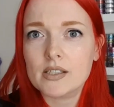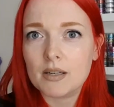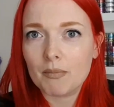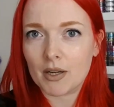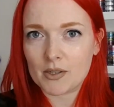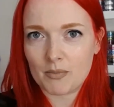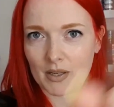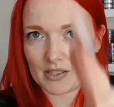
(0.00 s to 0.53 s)
I did
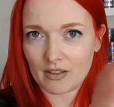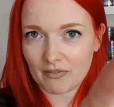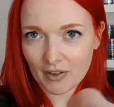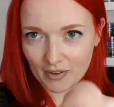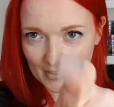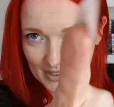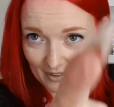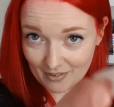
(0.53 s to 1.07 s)
much better
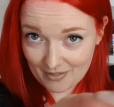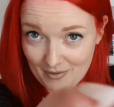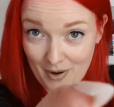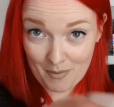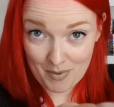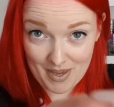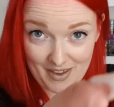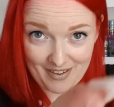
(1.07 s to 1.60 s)
focusing on the
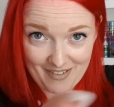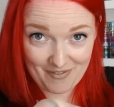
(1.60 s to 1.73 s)
right bit